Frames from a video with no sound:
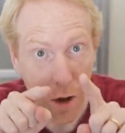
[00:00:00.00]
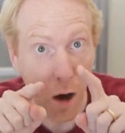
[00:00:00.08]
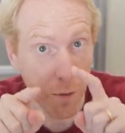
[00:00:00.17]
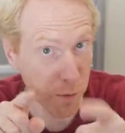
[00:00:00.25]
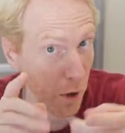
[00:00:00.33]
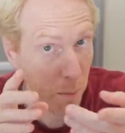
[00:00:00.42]

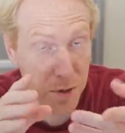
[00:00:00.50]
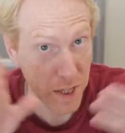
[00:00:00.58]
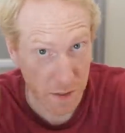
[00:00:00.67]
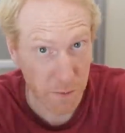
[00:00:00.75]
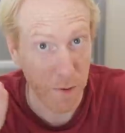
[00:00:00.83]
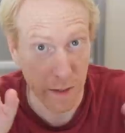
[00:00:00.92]
of an
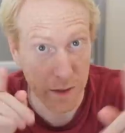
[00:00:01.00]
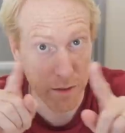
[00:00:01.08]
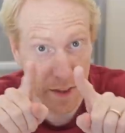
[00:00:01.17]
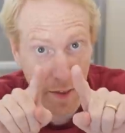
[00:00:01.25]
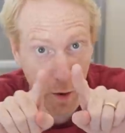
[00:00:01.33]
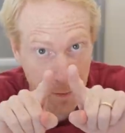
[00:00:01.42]
object
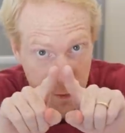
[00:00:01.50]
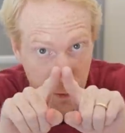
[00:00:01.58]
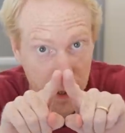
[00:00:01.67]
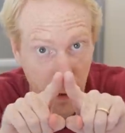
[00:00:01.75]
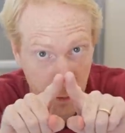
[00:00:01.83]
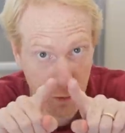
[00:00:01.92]
effectively that are
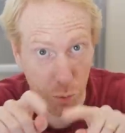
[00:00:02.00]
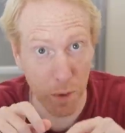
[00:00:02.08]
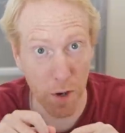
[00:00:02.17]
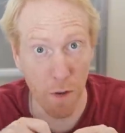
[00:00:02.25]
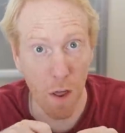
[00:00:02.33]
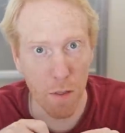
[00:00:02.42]
very close to
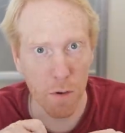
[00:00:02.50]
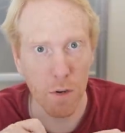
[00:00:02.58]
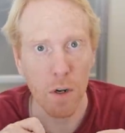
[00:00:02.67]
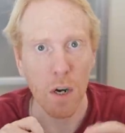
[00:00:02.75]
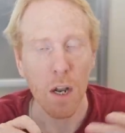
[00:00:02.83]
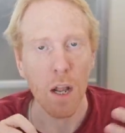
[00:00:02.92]
one another,